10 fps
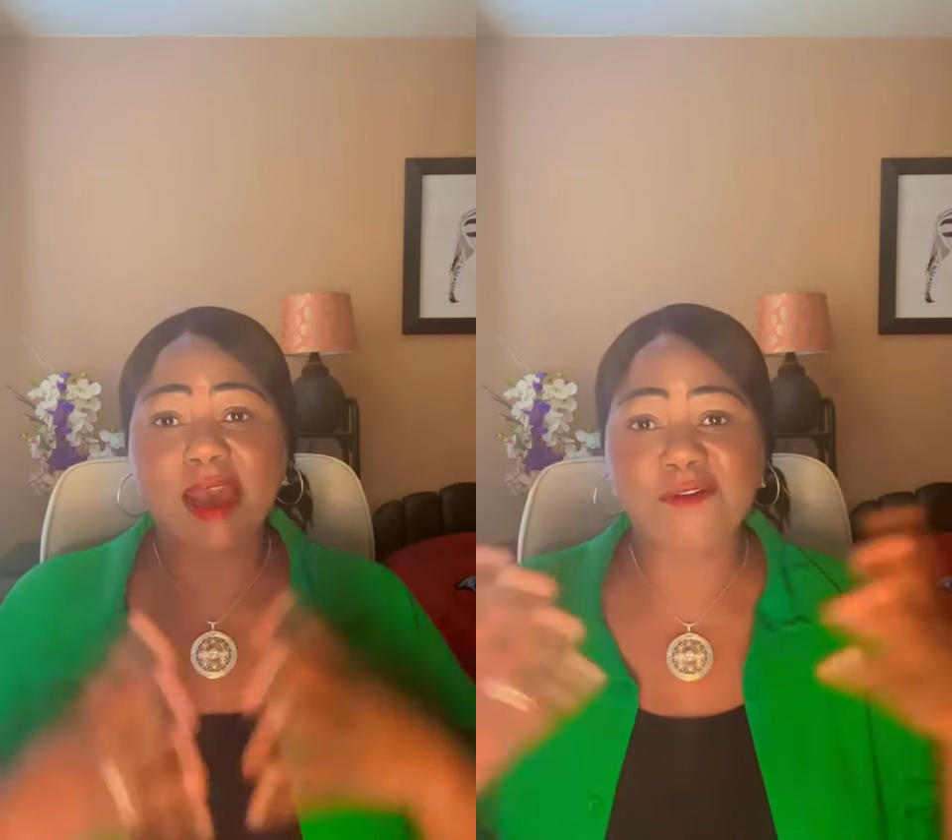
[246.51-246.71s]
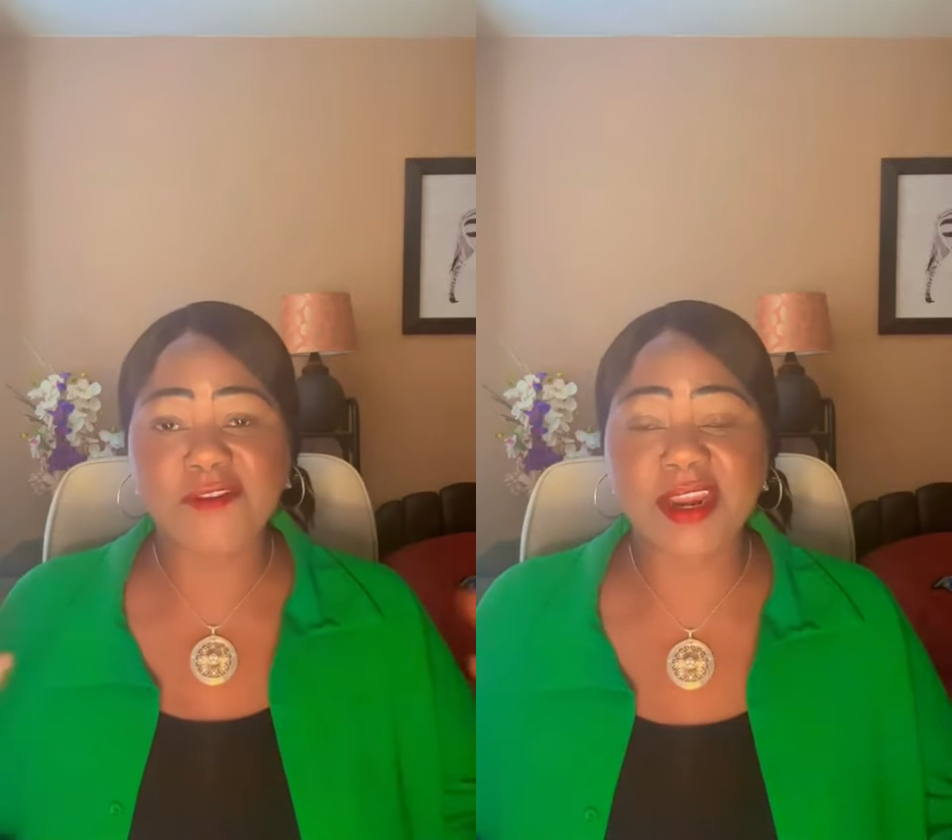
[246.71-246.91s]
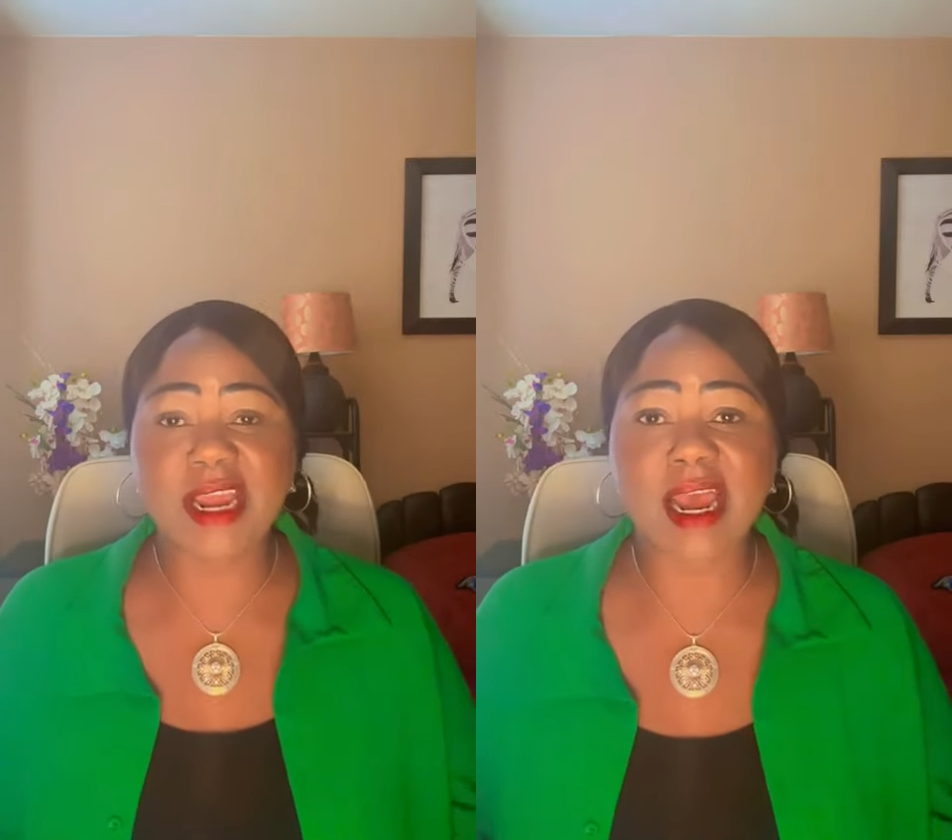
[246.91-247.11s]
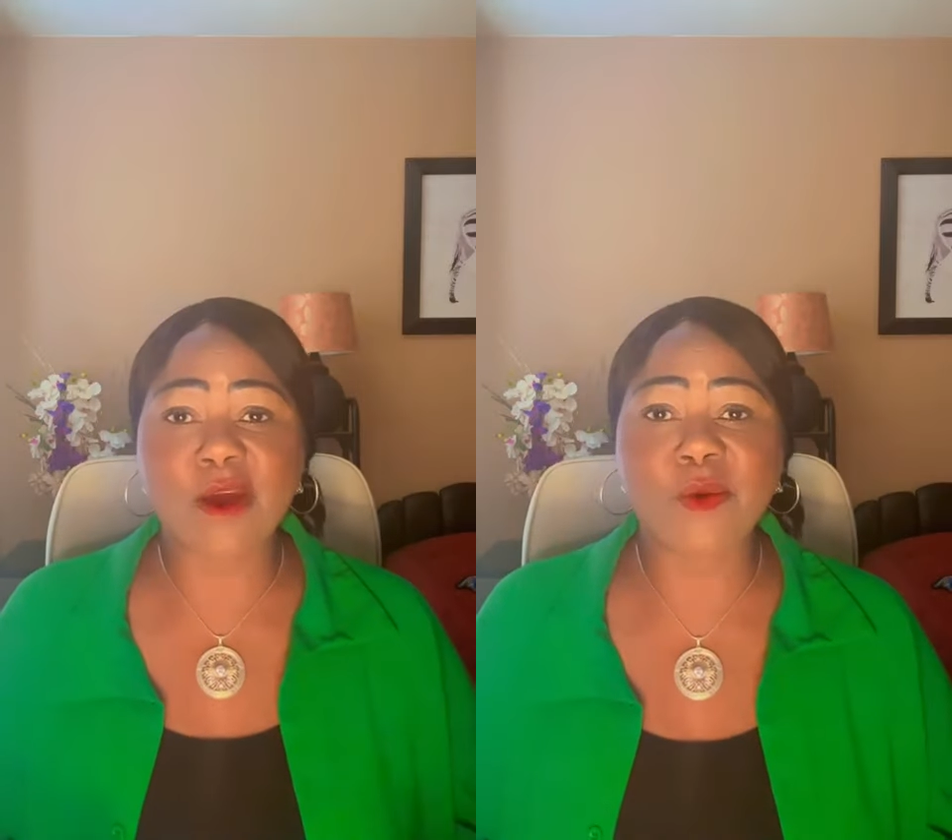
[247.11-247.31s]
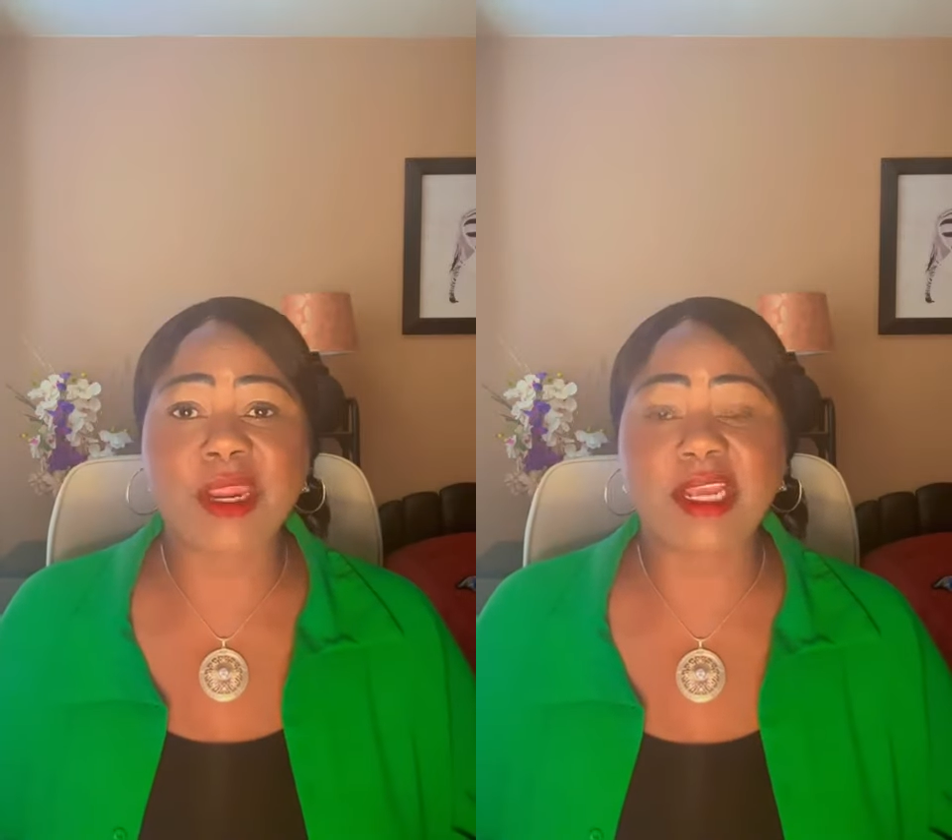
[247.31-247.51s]

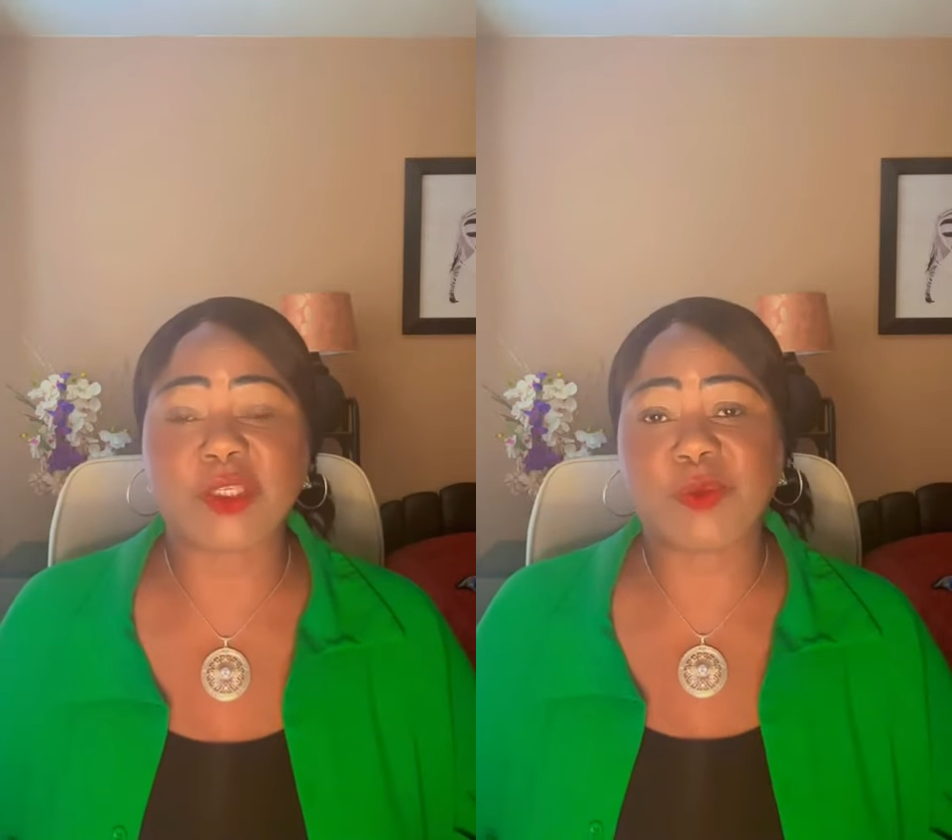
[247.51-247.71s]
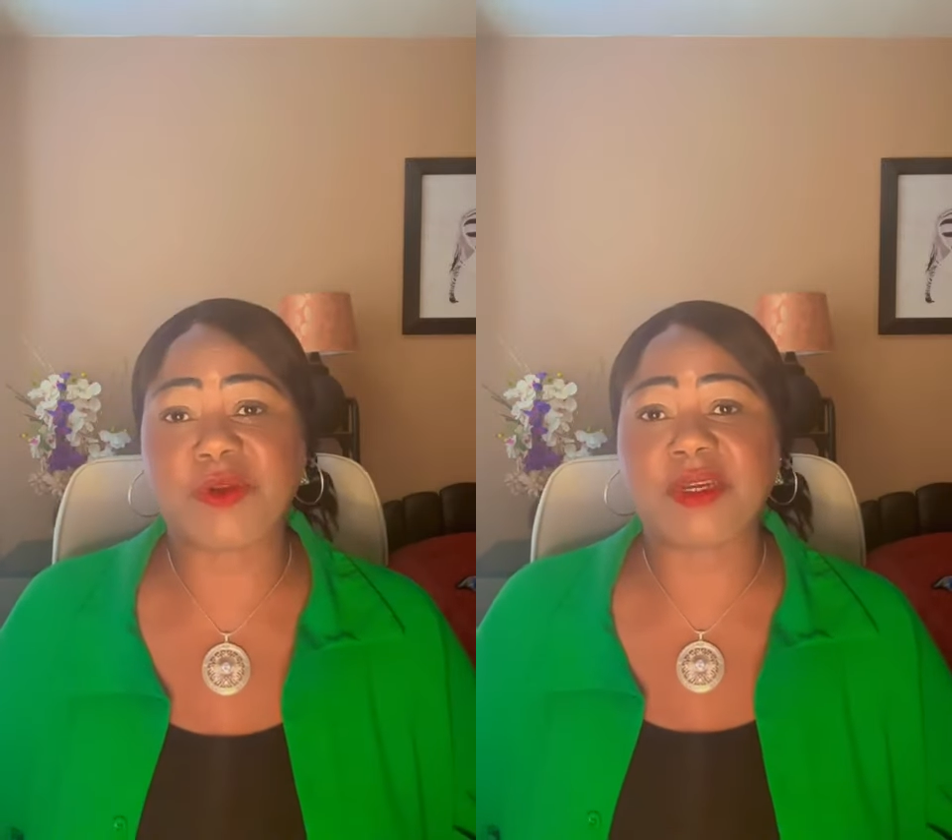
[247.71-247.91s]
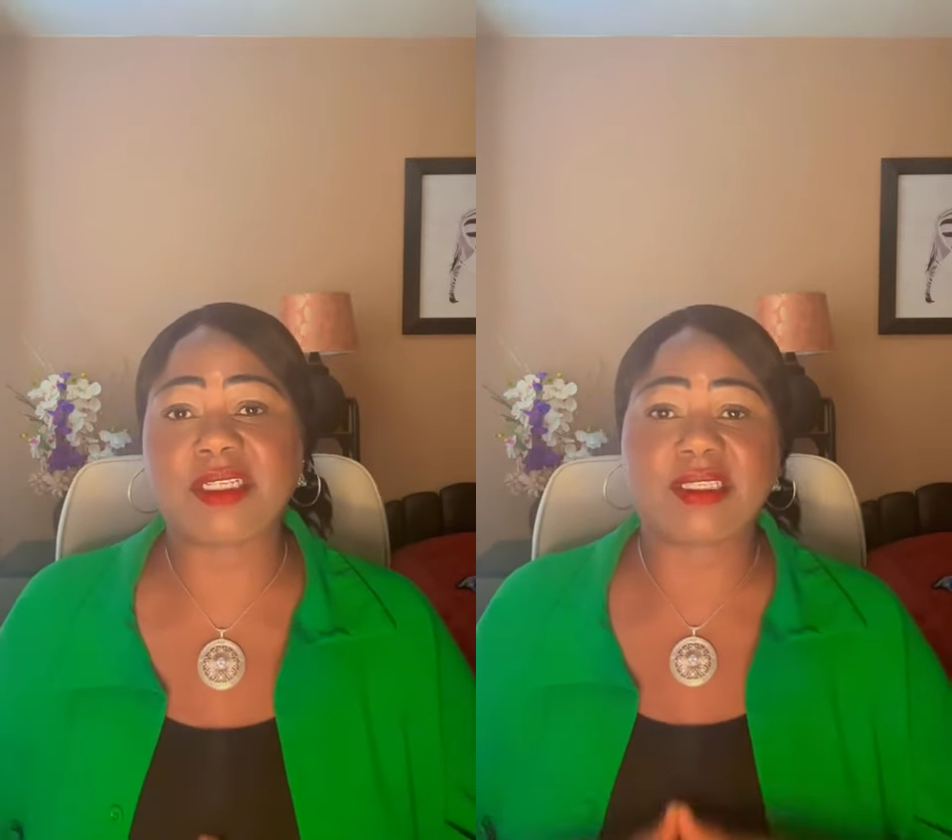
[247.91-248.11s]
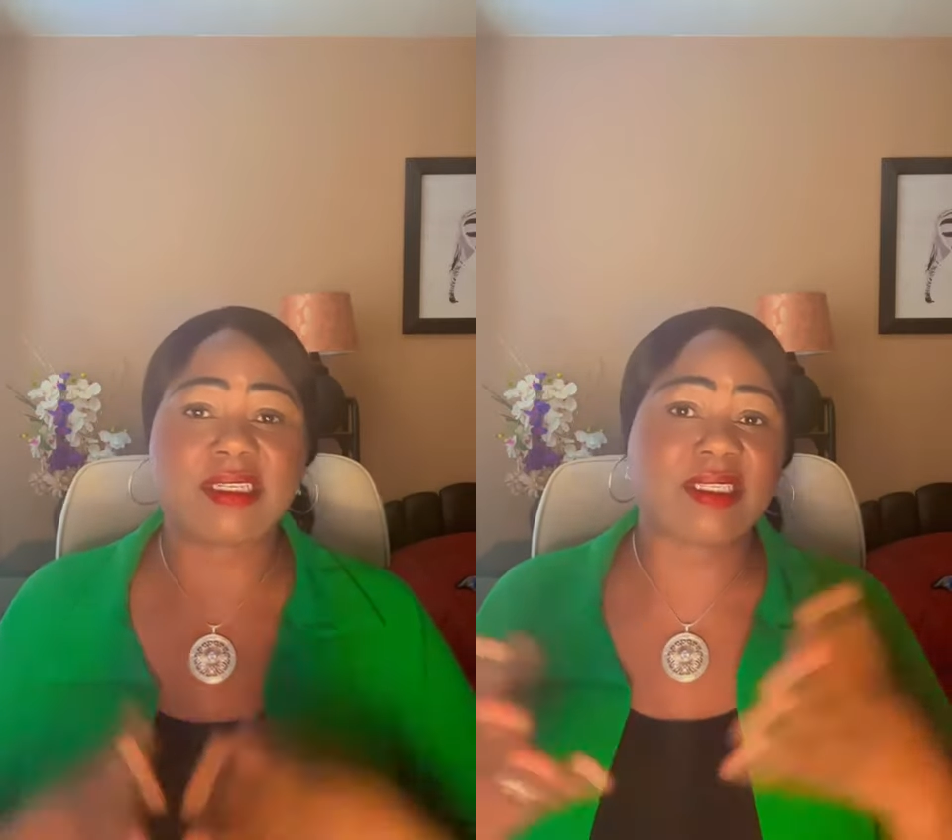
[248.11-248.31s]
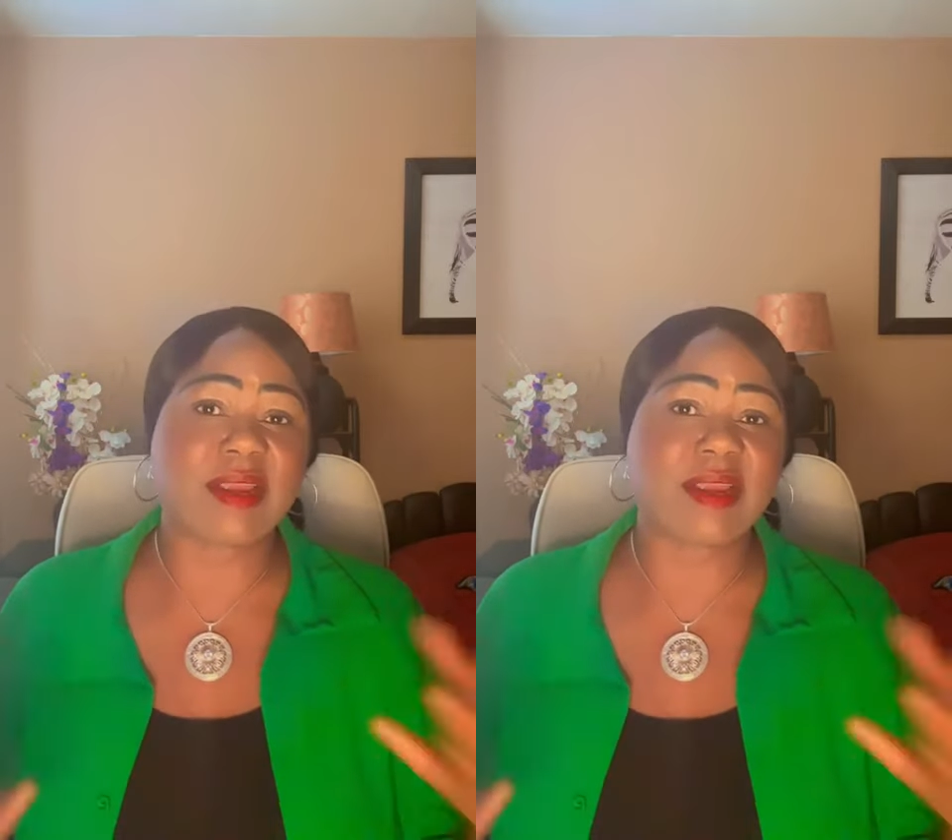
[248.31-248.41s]
Africa, we experience